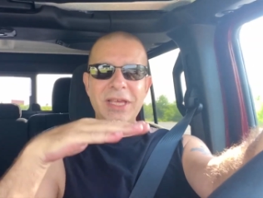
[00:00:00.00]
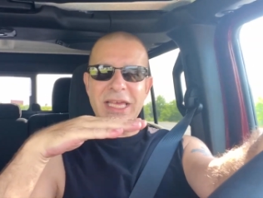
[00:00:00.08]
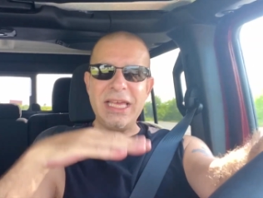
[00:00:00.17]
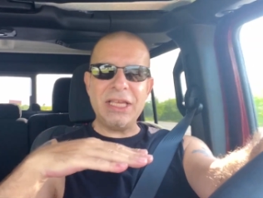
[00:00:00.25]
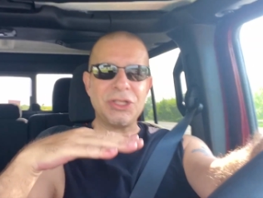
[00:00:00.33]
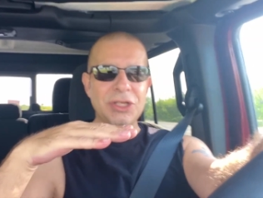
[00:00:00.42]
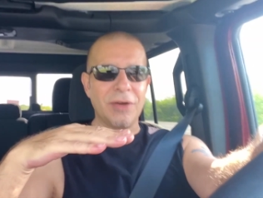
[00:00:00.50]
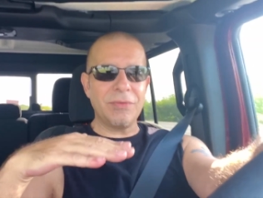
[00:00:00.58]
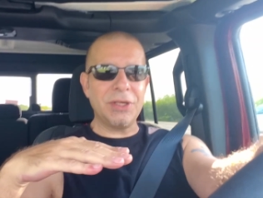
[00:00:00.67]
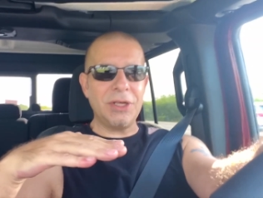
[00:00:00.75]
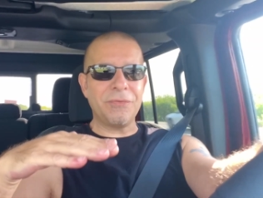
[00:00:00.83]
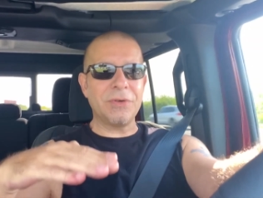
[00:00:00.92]
each of the
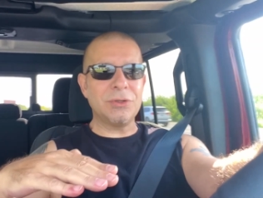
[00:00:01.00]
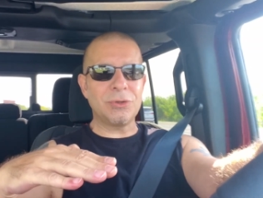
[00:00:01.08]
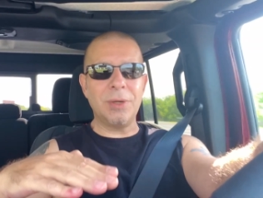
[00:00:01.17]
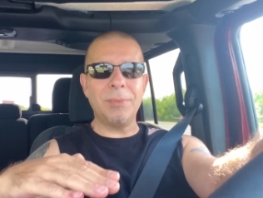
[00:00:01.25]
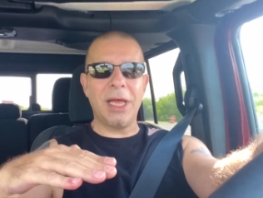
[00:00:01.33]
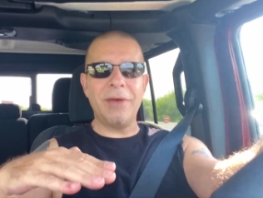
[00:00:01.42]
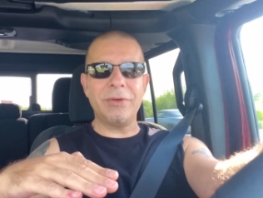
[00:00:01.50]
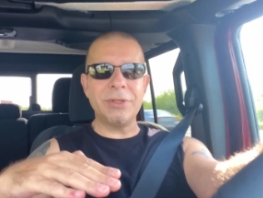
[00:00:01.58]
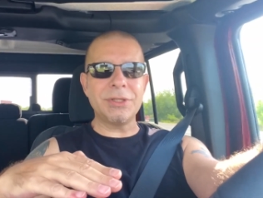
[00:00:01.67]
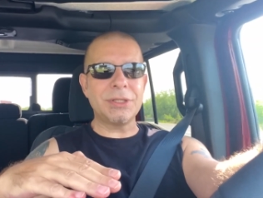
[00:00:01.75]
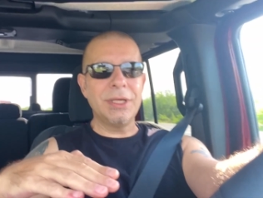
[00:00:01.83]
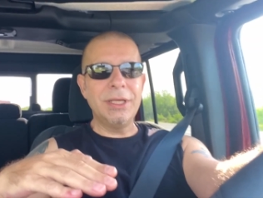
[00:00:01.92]
different trim
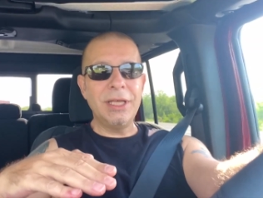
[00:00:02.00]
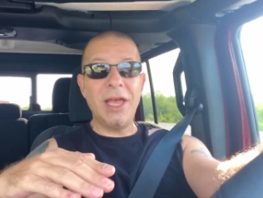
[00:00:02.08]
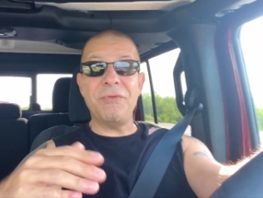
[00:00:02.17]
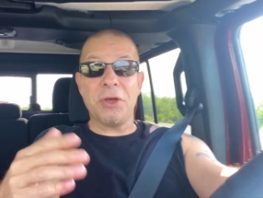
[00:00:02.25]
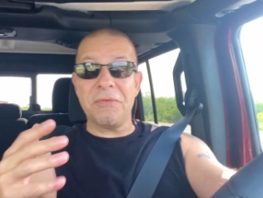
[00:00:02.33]
levels, if you can